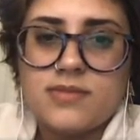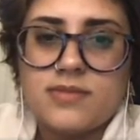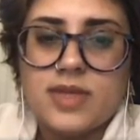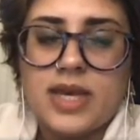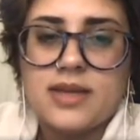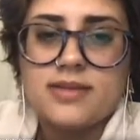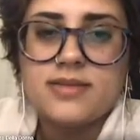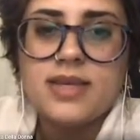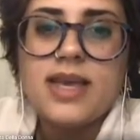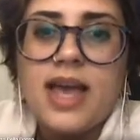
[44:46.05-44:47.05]
Yeah.
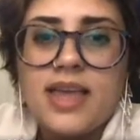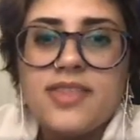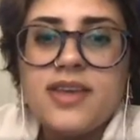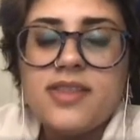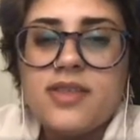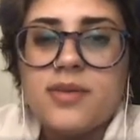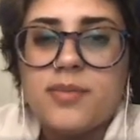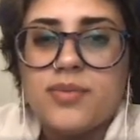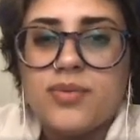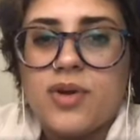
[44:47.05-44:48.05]
I think
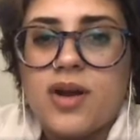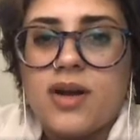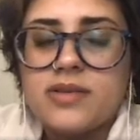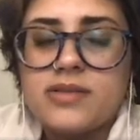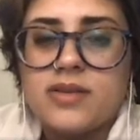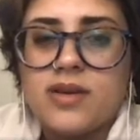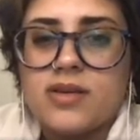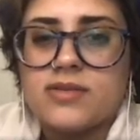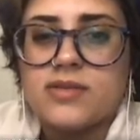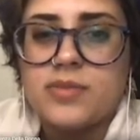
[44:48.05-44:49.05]
the prongs could
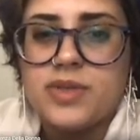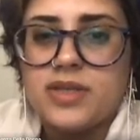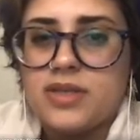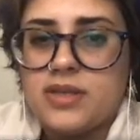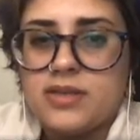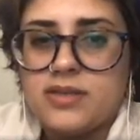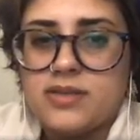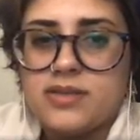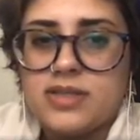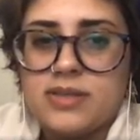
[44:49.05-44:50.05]
also be
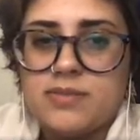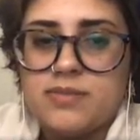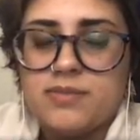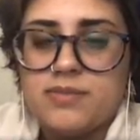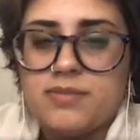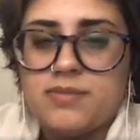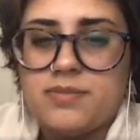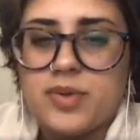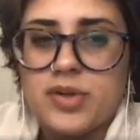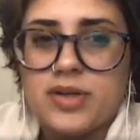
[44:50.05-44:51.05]

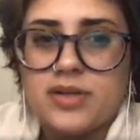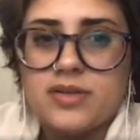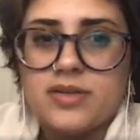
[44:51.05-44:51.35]
deeper